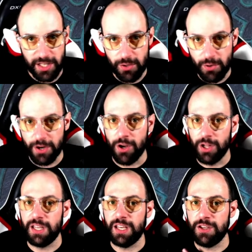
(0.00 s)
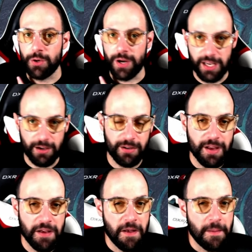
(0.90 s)
that you are holding in your account,
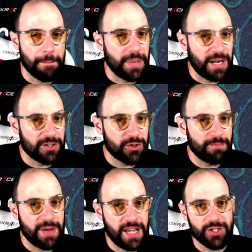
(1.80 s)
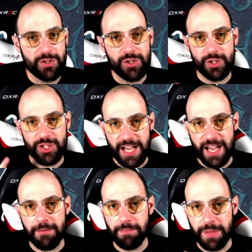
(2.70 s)
but also based on your
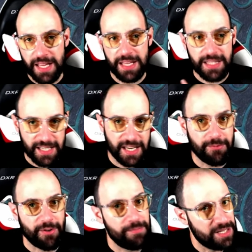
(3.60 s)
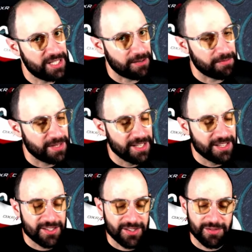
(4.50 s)
time playing the game of Big Time.
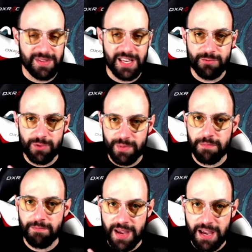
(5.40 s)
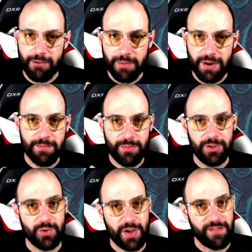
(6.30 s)
So this will be very, very
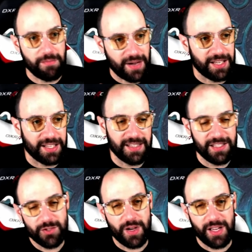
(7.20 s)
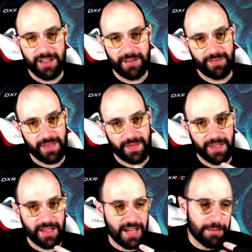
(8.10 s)
important to have in mind. This is why
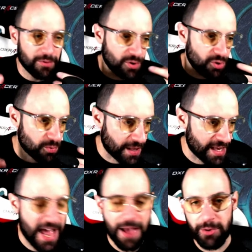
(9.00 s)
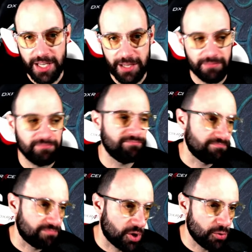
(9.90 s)
I'm not going to play every day.
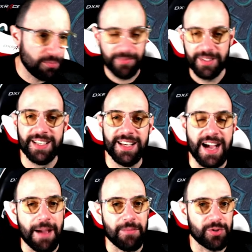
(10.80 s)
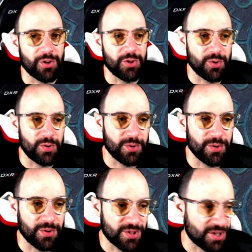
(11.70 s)
No, I'm not going to
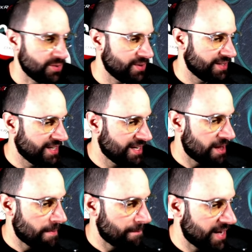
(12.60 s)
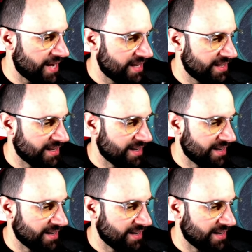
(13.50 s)
do so. But